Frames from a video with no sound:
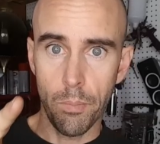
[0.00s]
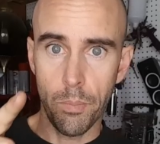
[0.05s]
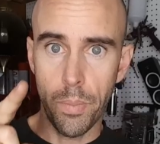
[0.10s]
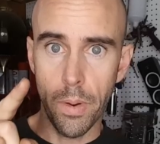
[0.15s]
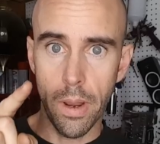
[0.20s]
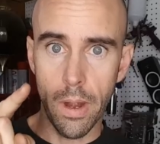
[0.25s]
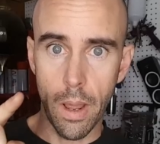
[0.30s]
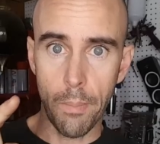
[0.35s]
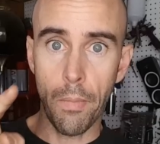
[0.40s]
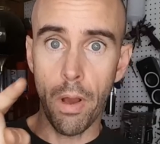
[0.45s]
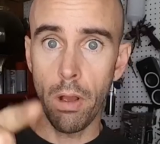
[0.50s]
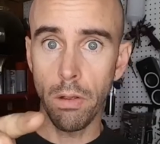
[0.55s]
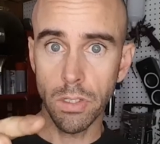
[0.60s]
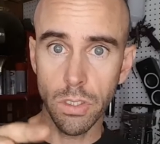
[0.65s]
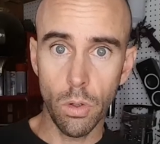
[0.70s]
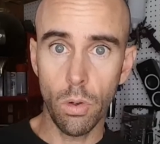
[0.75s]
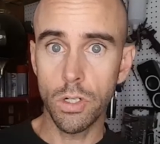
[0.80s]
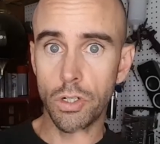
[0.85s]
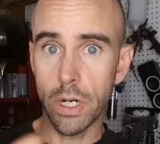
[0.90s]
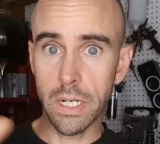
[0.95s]
But I'm
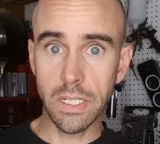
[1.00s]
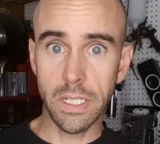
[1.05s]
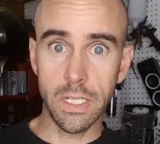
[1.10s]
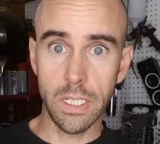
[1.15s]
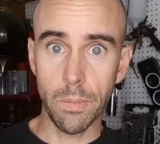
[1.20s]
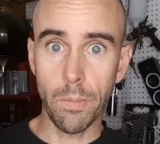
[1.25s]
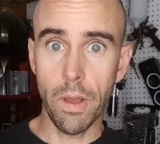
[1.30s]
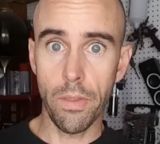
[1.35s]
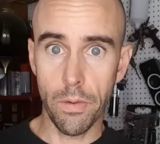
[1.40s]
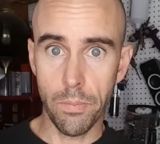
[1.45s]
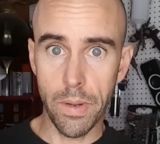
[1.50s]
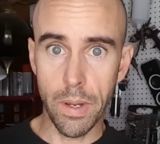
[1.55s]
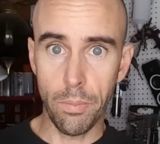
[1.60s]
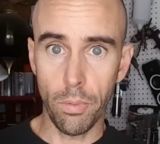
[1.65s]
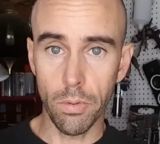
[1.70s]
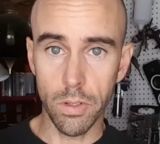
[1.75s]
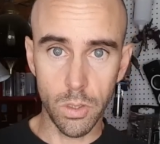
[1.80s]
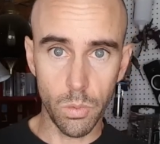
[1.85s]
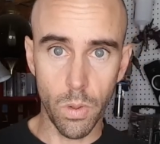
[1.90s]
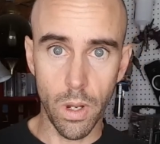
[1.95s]
also addressing some other
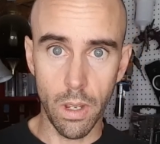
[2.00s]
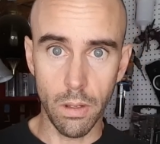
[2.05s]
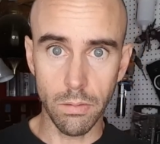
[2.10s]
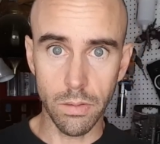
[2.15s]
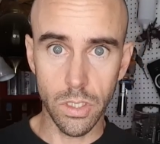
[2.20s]
people as well.